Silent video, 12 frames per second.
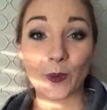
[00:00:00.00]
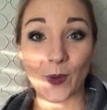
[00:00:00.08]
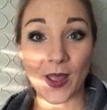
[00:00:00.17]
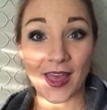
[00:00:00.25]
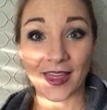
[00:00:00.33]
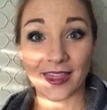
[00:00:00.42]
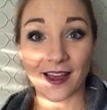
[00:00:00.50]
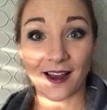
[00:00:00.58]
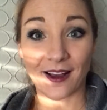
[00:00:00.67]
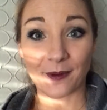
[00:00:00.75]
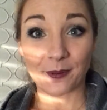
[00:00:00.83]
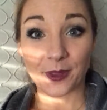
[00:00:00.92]
with
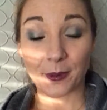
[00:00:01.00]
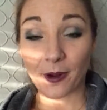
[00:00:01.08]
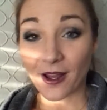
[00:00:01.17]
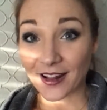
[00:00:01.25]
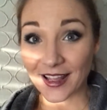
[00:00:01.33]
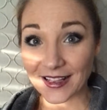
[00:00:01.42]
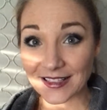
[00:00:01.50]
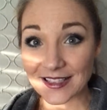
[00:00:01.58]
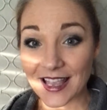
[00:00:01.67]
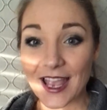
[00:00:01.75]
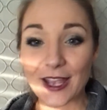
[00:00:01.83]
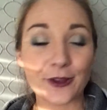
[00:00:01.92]
the products.